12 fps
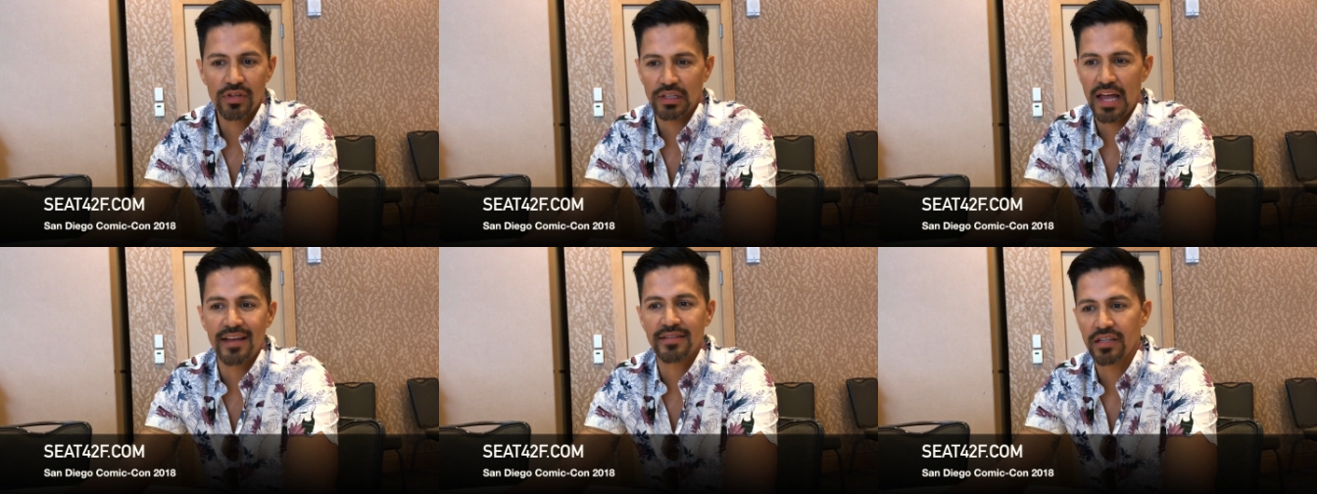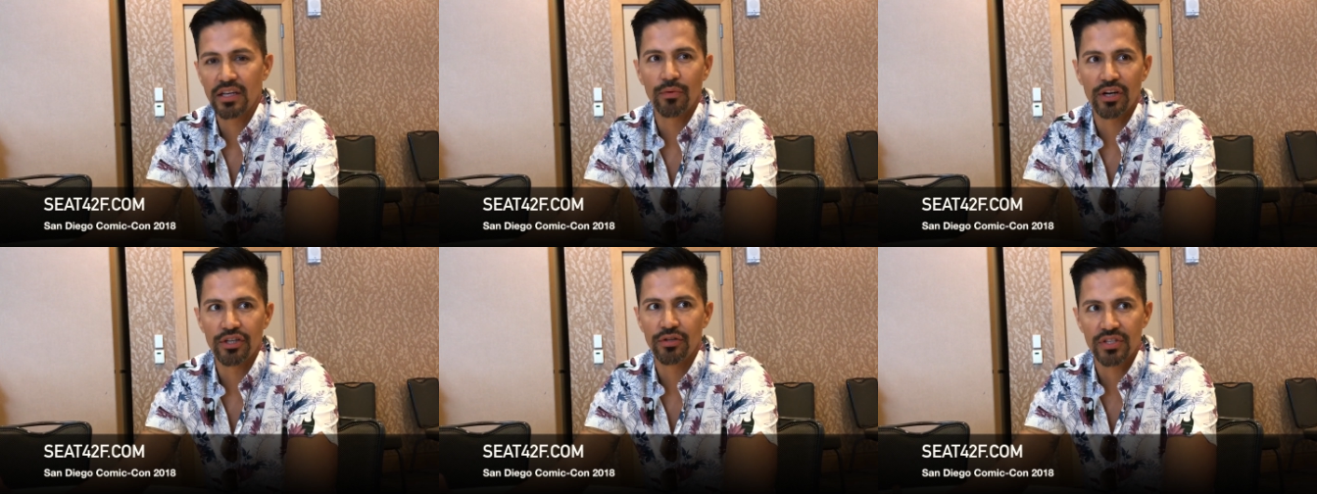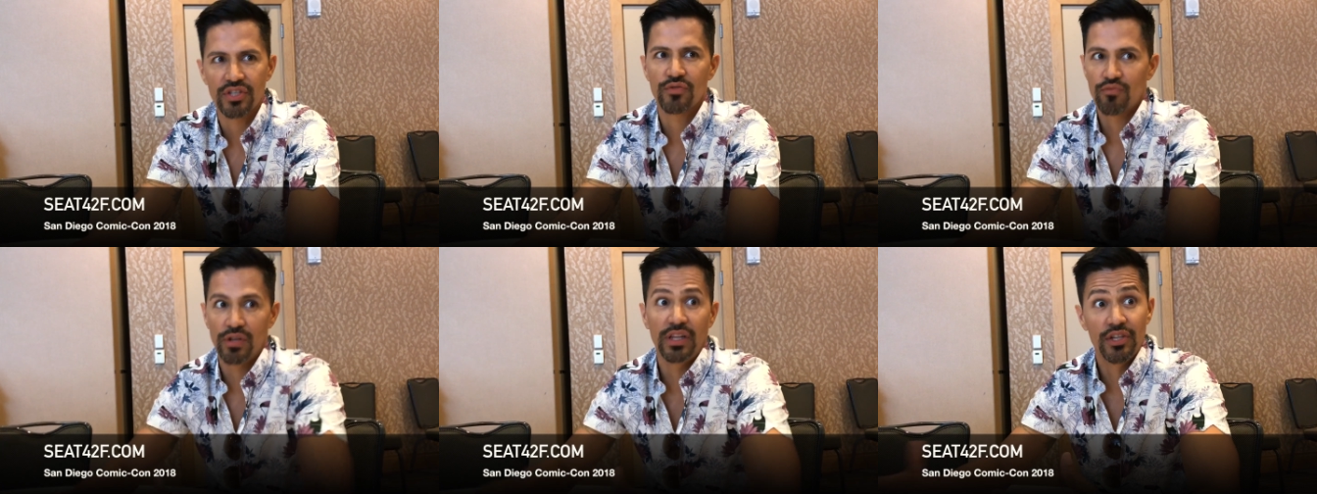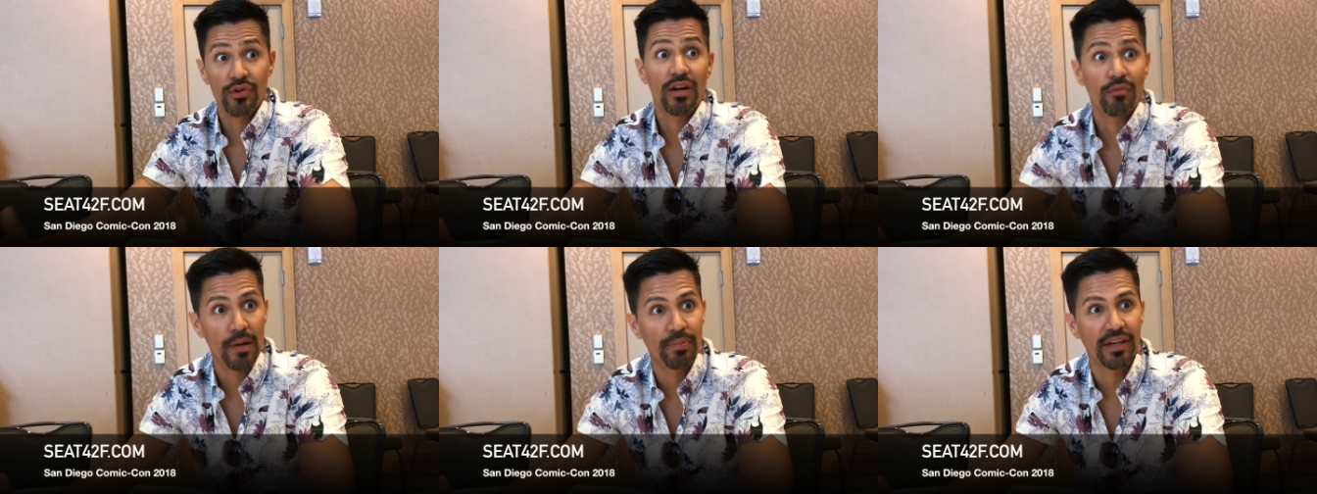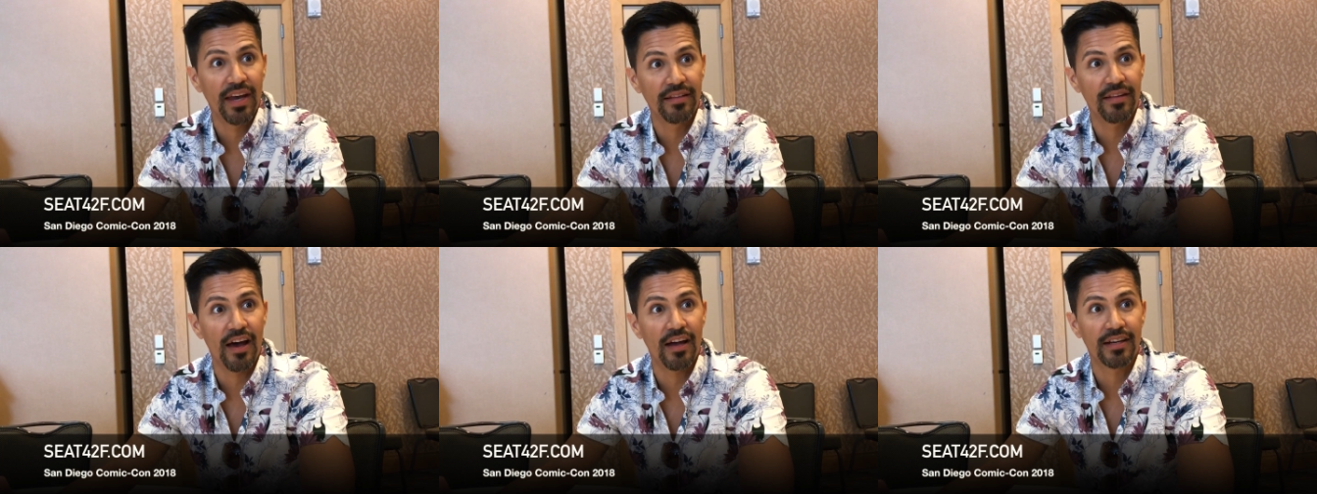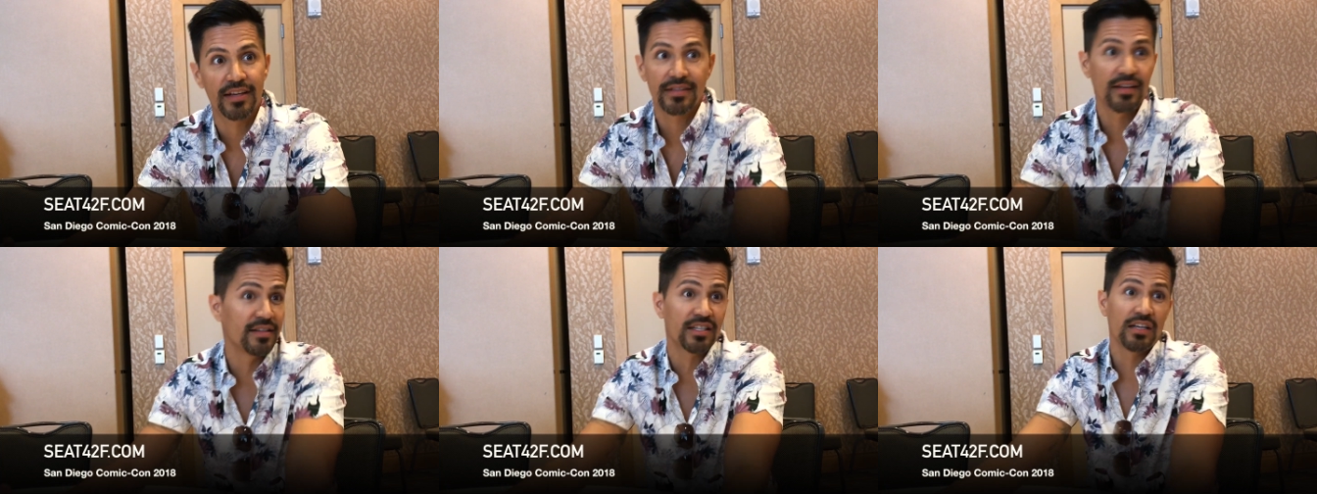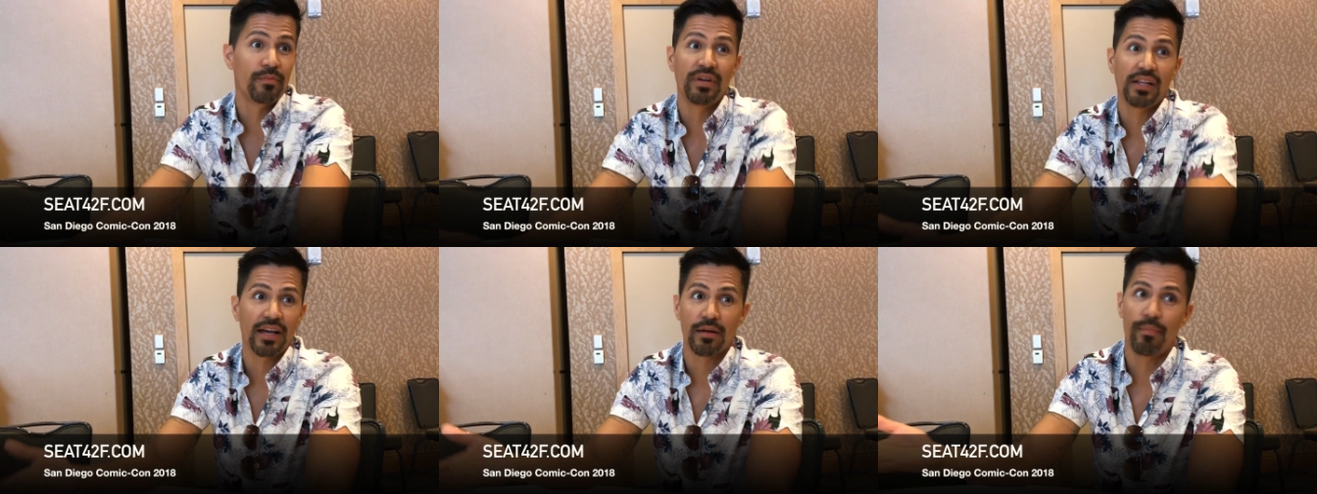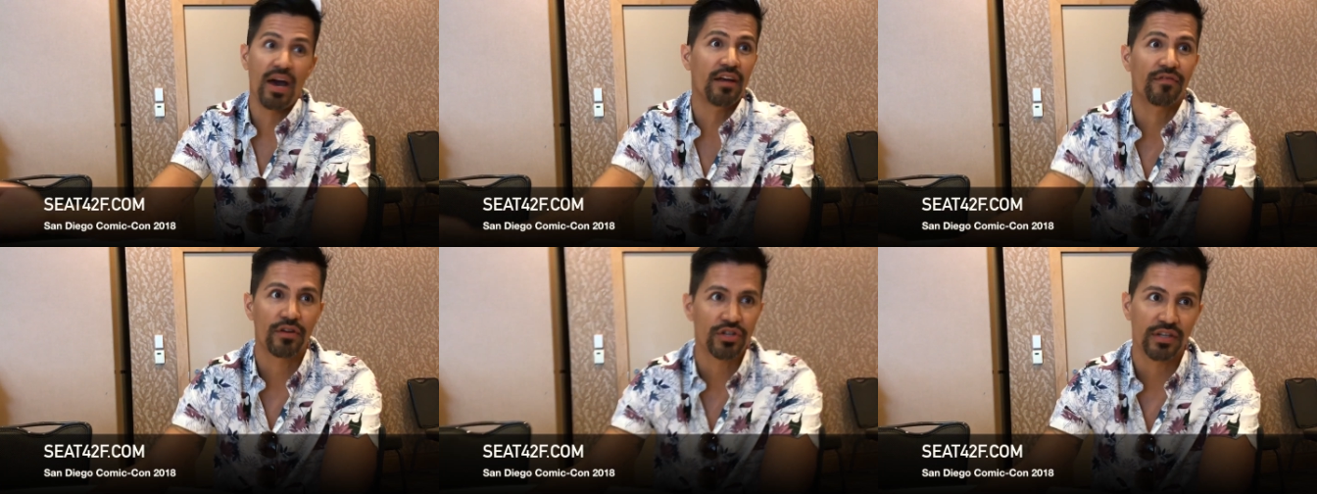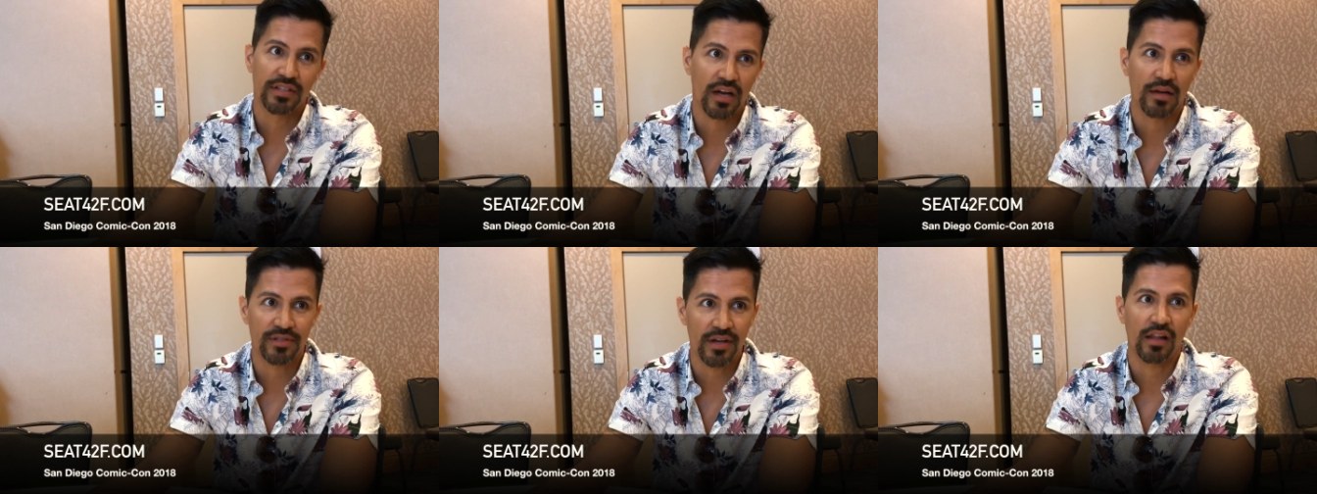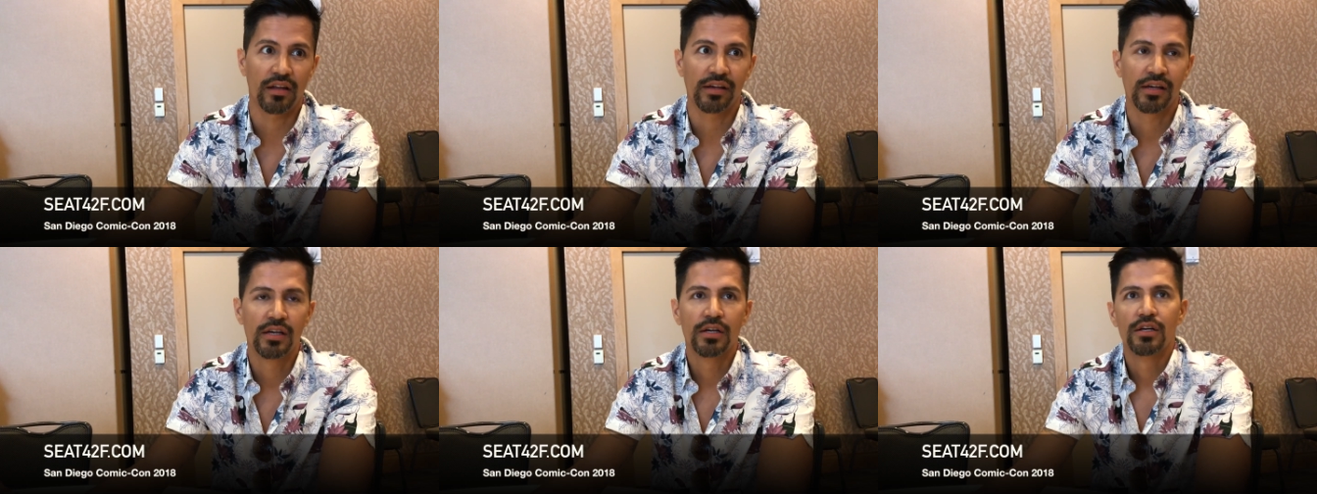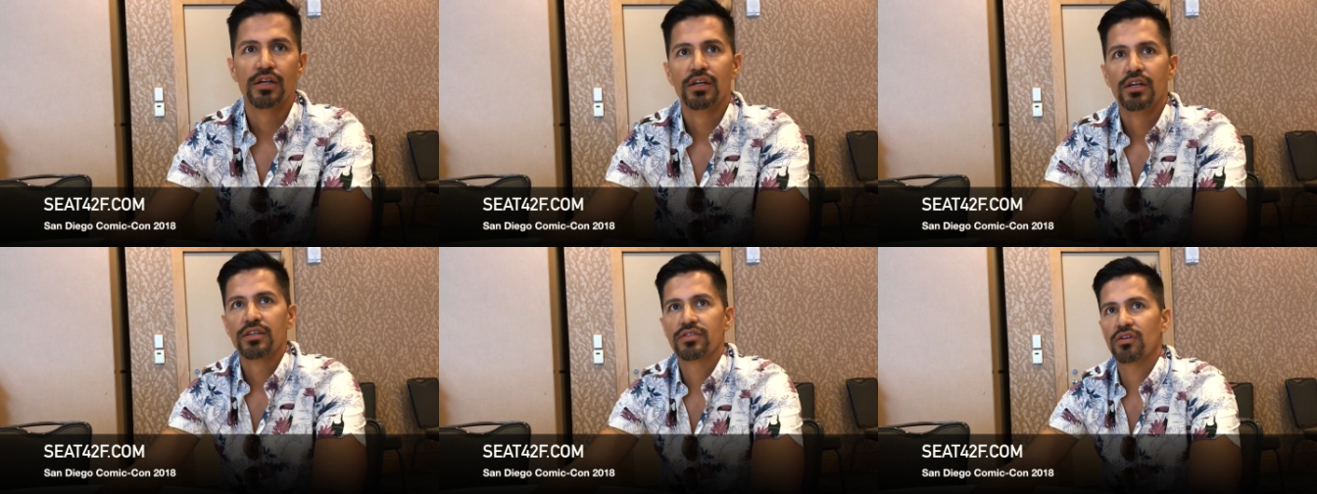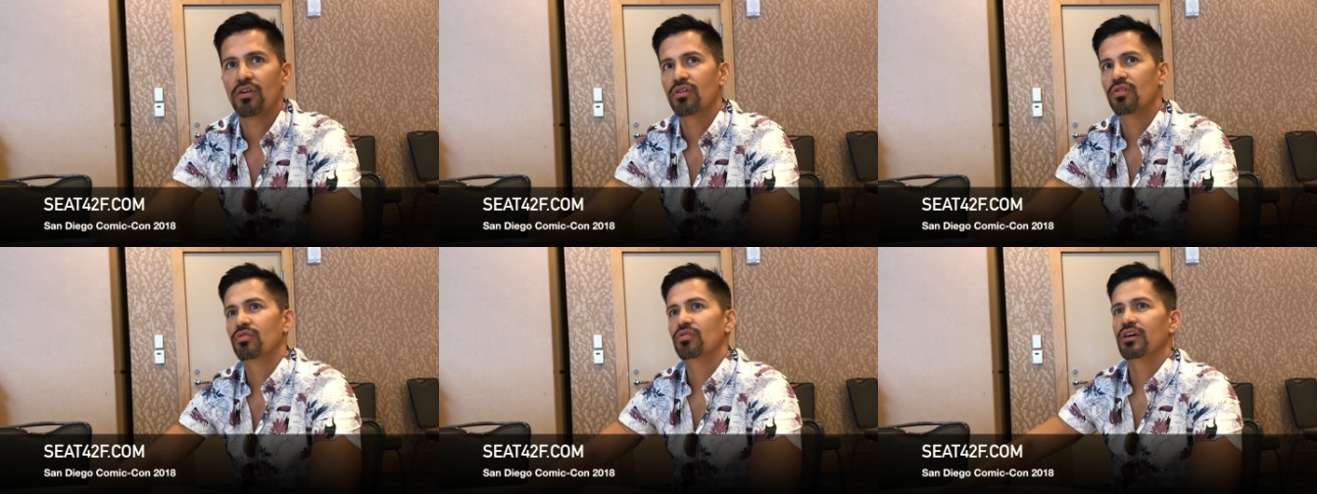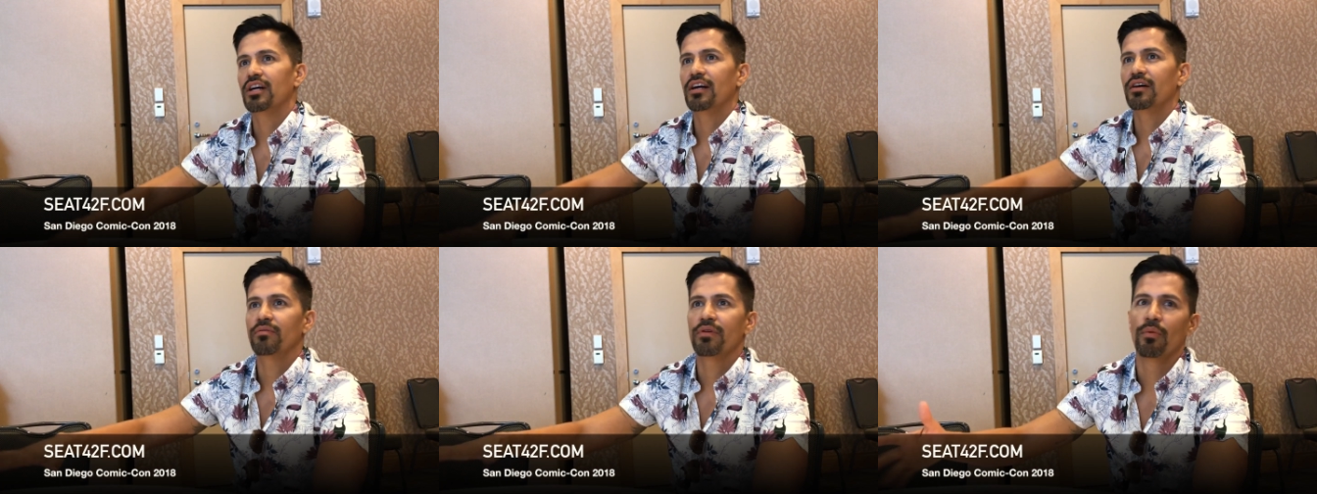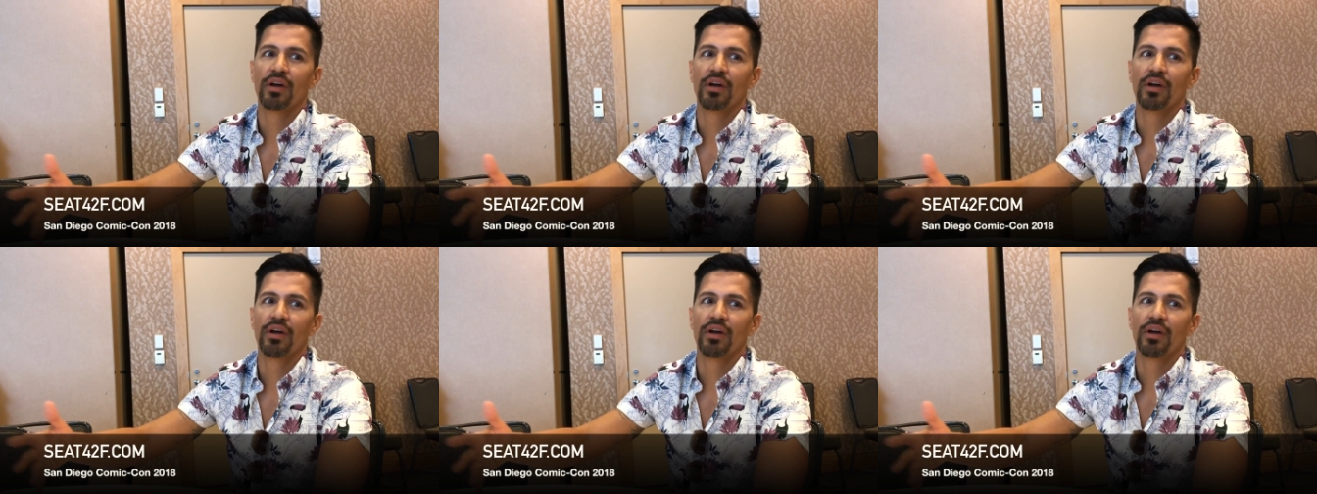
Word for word: the last thing you want to do is really try to replicate that, because then it's going to be like a bad version of Tom Selleck. So we